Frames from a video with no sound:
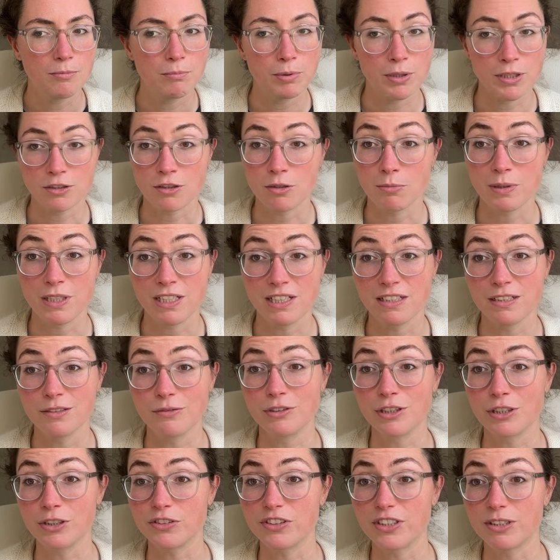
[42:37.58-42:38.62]
but completely
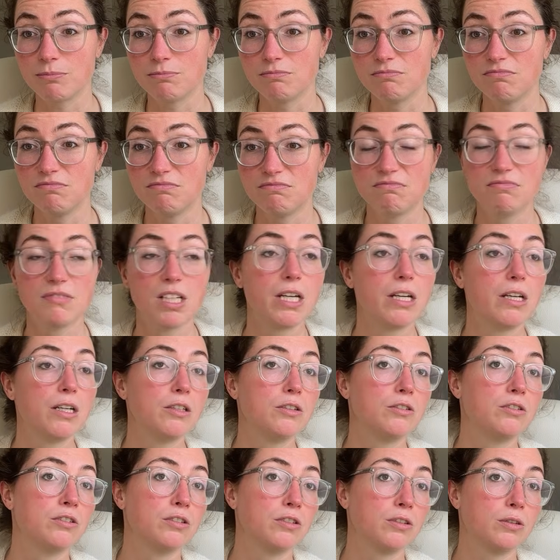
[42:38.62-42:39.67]
derailed them.
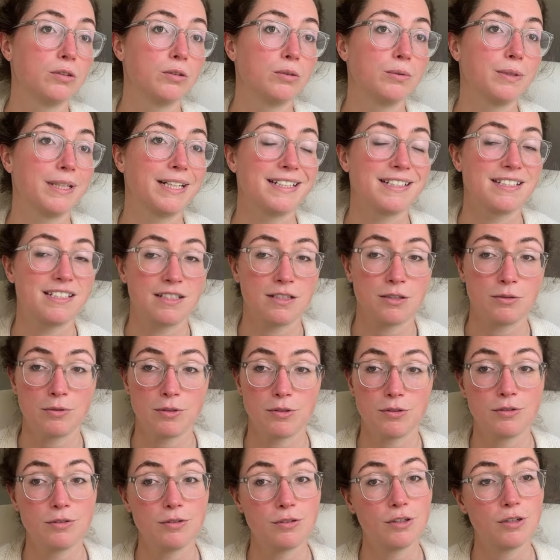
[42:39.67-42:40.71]
So I still
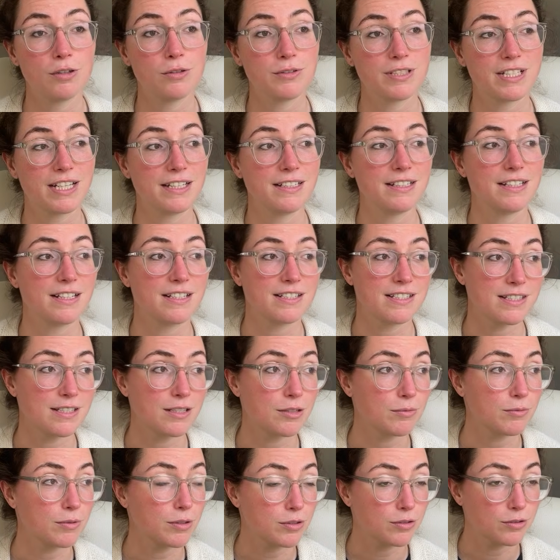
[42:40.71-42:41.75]
want to do low tide. I
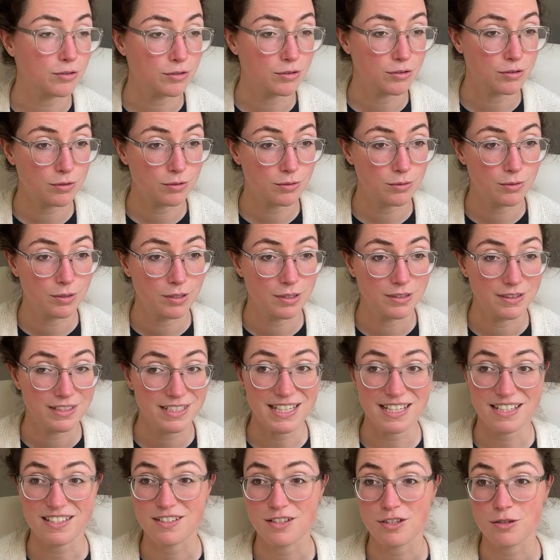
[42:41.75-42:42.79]
still want to do
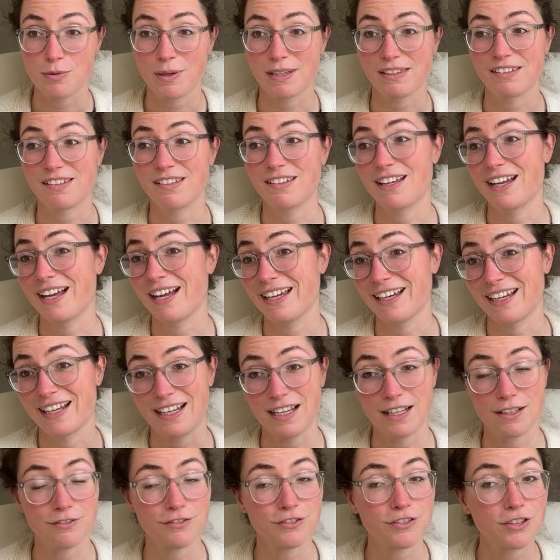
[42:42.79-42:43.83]
the Esther sweater. I
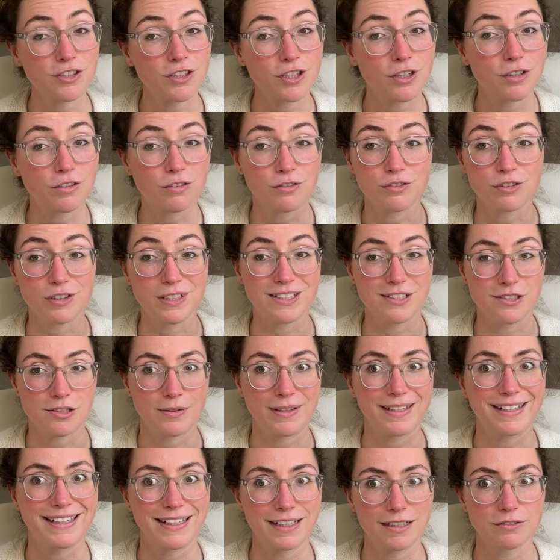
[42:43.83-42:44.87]
have the yarn for it, so
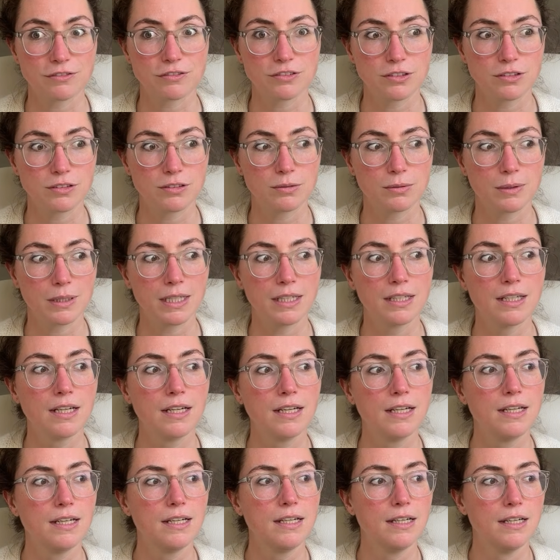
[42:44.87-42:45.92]
I have to do it.
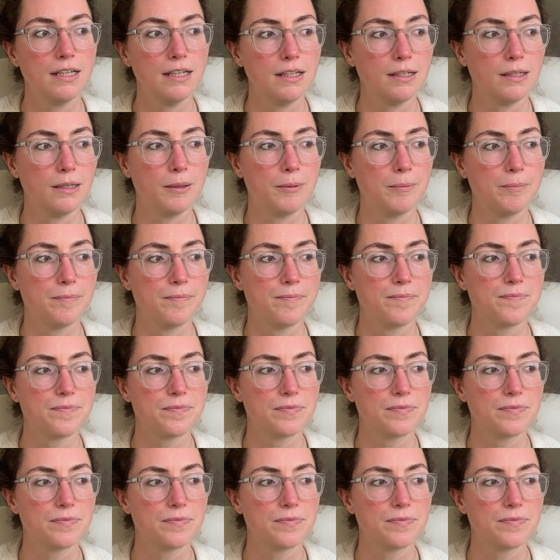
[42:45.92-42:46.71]
So